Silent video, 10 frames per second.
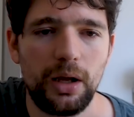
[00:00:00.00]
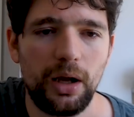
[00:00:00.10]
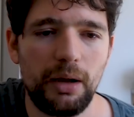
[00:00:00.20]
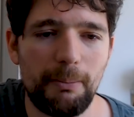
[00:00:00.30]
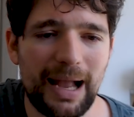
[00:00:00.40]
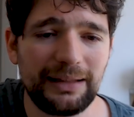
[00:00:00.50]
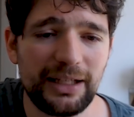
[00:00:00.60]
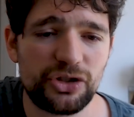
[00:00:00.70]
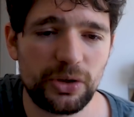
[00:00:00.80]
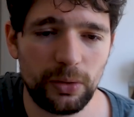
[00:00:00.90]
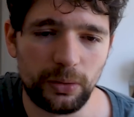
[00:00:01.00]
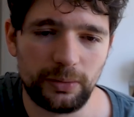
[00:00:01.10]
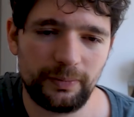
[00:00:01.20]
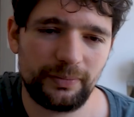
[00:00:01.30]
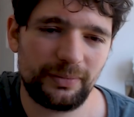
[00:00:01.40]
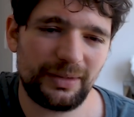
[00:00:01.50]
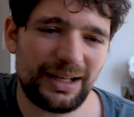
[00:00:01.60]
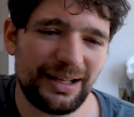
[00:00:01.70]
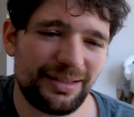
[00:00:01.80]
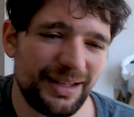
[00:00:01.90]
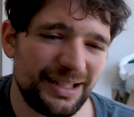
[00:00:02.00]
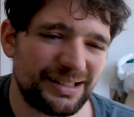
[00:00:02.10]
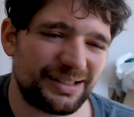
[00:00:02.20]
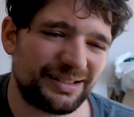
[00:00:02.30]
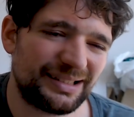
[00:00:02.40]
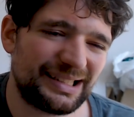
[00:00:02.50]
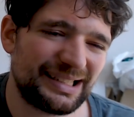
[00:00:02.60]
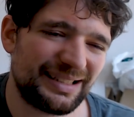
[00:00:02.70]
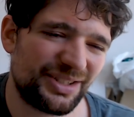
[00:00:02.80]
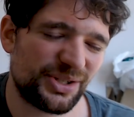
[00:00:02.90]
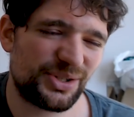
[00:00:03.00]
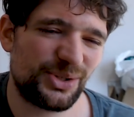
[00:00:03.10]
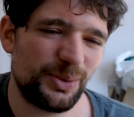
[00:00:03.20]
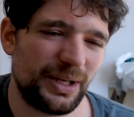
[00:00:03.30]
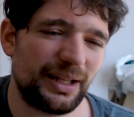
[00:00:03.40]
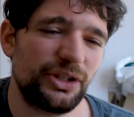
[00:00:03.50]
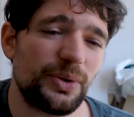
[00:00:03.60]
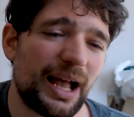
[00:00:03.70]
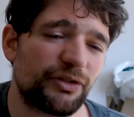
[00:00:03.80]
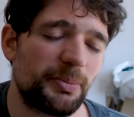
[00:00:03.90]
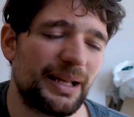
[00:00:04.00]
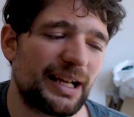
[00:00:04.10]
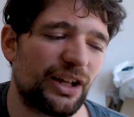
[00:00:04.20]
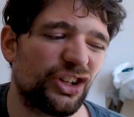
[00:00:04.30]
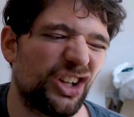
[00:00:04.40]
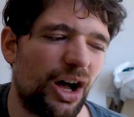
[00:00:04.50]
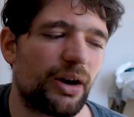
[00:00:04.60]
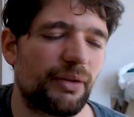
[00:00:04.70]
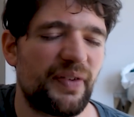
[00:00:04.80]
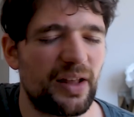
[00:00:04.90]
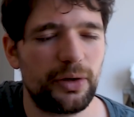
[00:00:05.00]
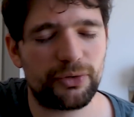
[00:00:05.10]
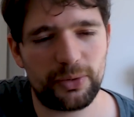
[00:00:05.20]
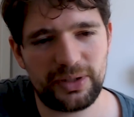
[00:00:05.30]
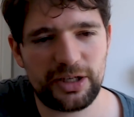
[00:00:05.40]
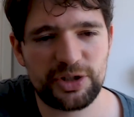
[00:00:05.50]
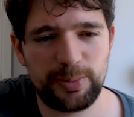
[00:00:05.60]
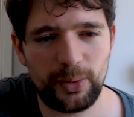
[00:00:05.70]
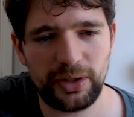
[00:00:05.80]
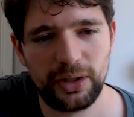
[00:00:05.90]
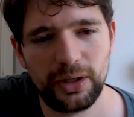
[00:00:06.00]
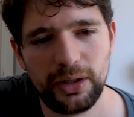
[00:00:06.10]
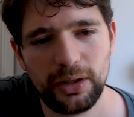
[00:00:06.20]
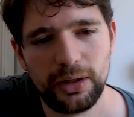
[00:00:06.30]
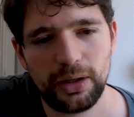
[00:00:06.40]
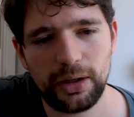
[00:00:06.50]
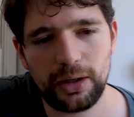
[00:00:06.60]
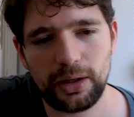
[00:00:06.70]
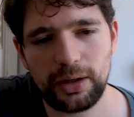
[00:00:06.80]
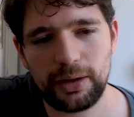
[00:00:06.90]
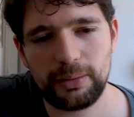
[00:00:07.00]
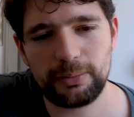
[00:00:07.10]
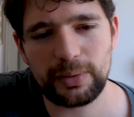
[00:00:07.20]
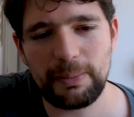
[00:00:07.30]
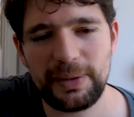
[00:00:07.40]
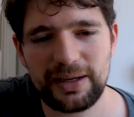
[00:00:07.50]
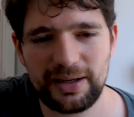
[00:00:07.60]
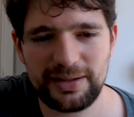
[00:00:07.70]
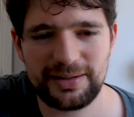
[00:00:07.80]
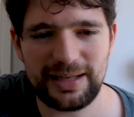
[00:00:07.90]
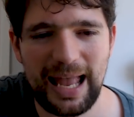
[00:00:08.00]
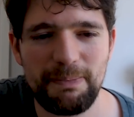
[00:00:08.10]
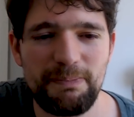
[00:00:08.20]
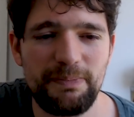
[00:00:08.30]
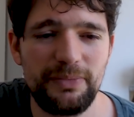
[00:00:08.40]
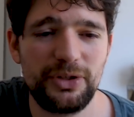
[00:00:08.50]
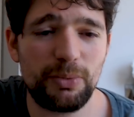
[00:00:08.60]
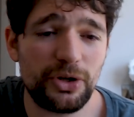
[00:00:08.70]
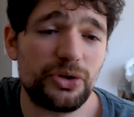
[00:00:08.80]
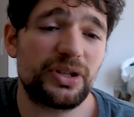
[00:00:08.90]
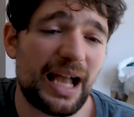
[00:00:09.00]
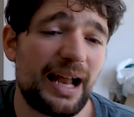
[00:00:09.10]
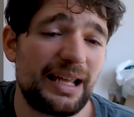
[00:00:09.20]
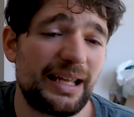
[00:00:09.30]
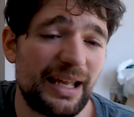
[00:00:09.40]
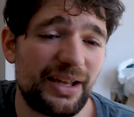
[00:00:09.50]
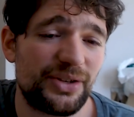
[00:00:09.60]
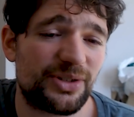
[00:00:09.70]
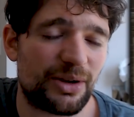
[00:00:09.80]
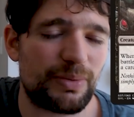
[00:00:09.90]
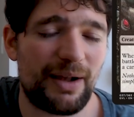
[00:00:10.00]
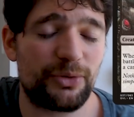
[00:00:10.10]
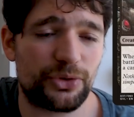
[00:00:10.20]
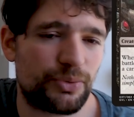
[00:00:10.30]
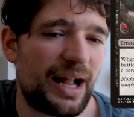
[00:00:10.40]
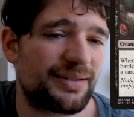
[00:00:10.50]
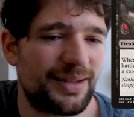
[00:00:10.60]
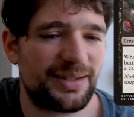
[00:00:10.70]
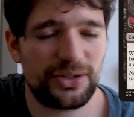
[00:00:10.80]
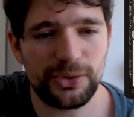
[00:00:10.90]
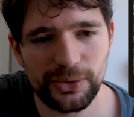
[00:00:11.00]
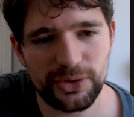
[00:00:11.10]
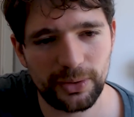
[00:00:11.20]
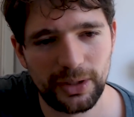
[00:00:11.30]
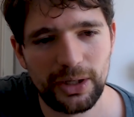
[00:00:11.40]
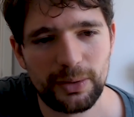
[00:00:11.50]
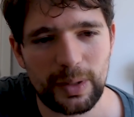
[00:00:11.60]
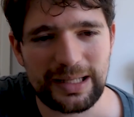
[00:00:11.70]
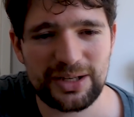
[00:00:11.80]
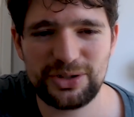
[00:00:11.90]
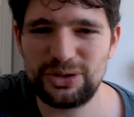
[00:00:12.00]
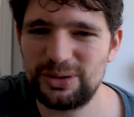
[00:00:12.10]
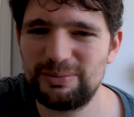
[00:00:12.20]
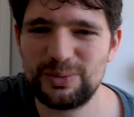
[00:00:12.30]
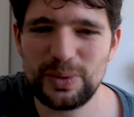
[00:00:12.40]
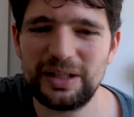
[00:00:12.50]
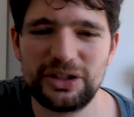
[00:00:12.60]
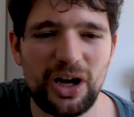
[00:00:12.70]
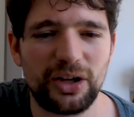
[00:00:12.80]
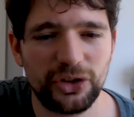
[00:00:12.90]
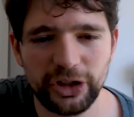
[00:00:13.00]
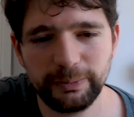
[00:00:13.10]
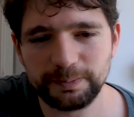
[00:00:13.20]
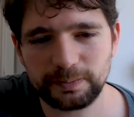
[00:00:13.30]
My Lich Goal. I think... This is just too... Like, you have to be getting a lot of value from the exploit, right? Because what you're getting is a Ravenous Wrath that's a 2/2, right? That's really not good.